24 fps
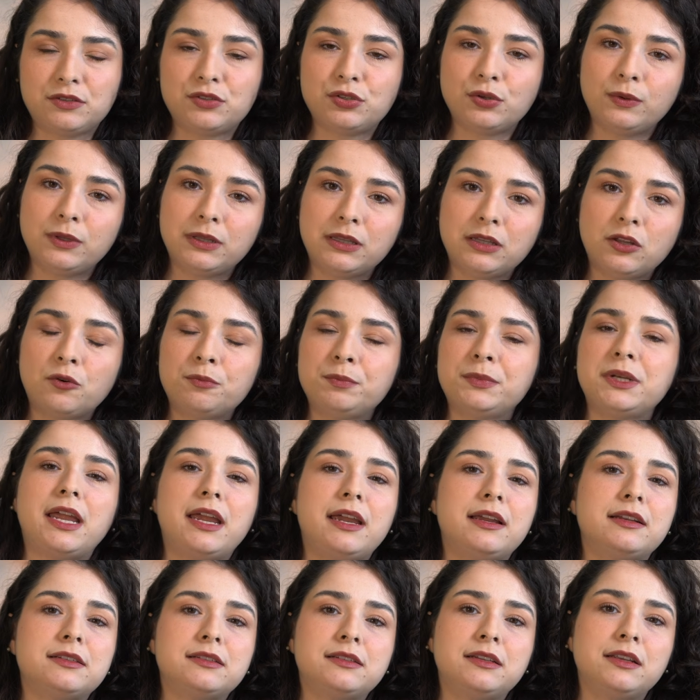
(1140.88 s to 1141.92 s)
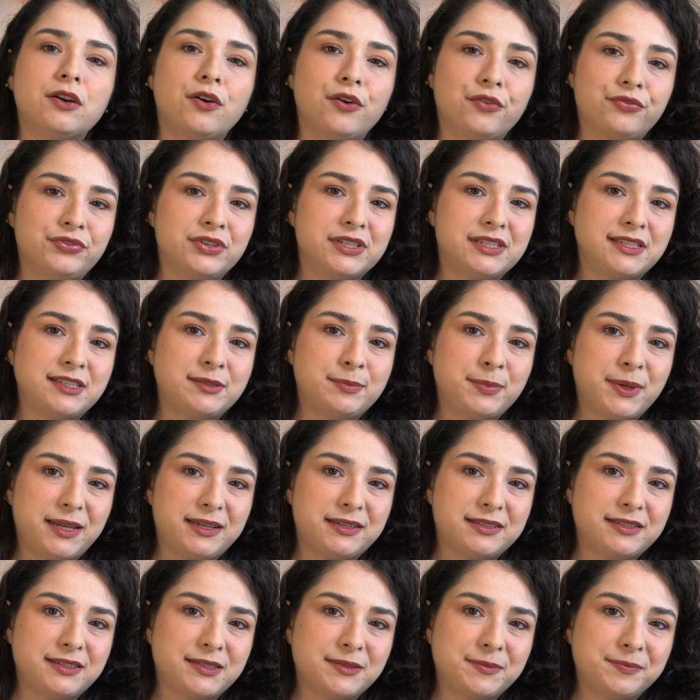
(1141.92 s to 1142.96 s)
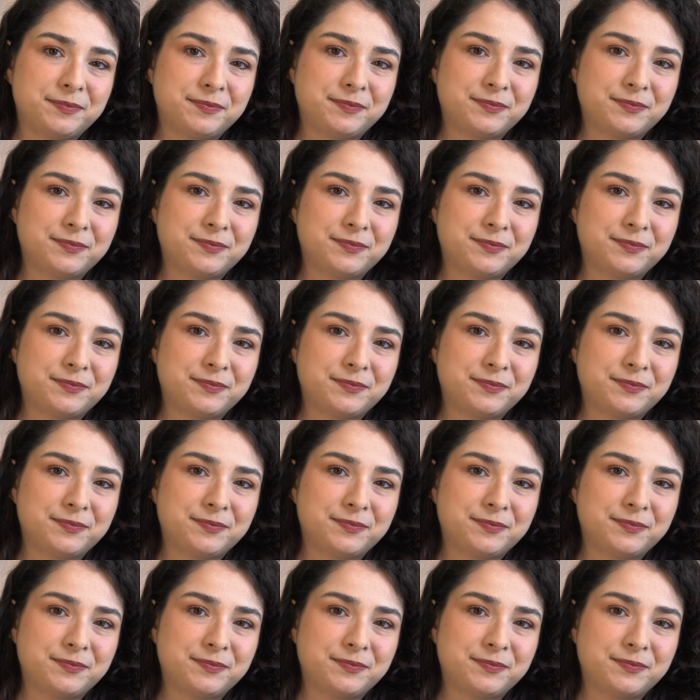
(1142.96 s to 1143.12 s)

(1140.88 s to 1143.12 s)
to illuminate the office space.